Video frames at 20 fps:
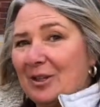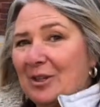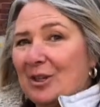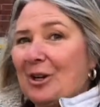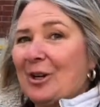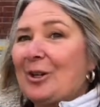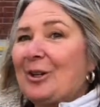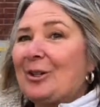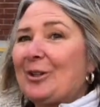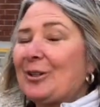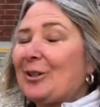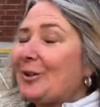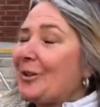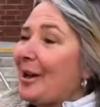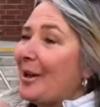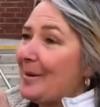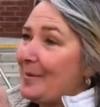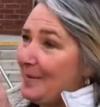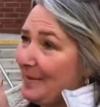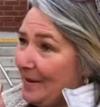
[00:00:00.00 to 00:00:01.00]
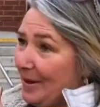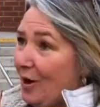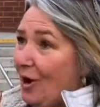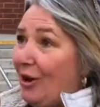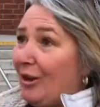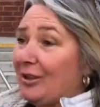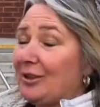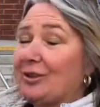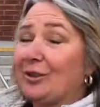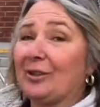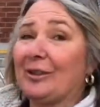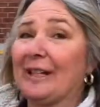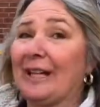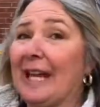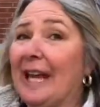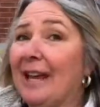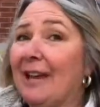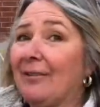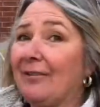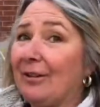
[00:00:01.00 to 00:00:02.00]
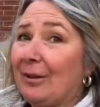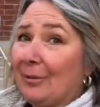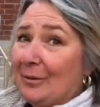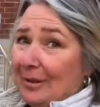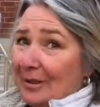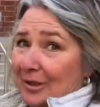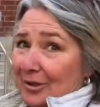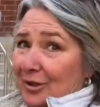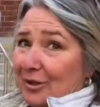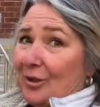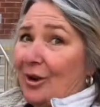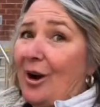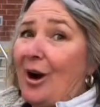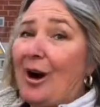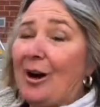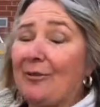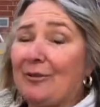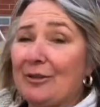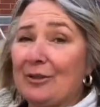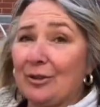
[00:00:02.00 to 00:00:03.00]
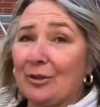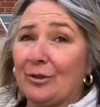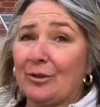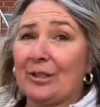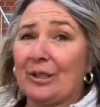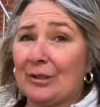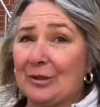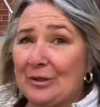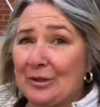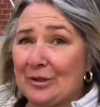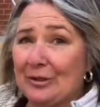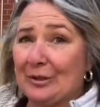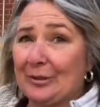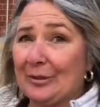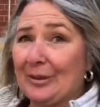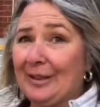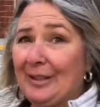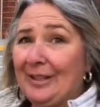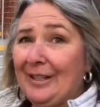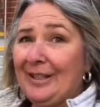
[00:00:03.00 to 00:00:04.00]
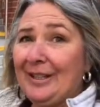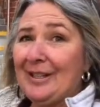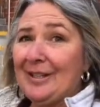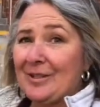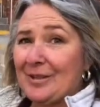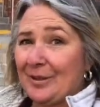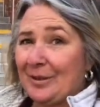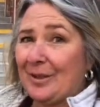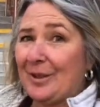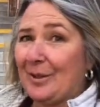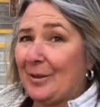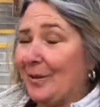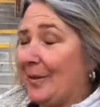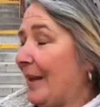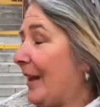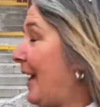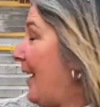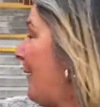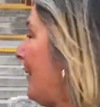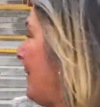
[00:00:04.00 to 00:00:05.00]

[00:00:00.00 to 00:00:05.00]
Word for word: sure you're not gonna be altering everyone because you're off a degree or two. So here we go.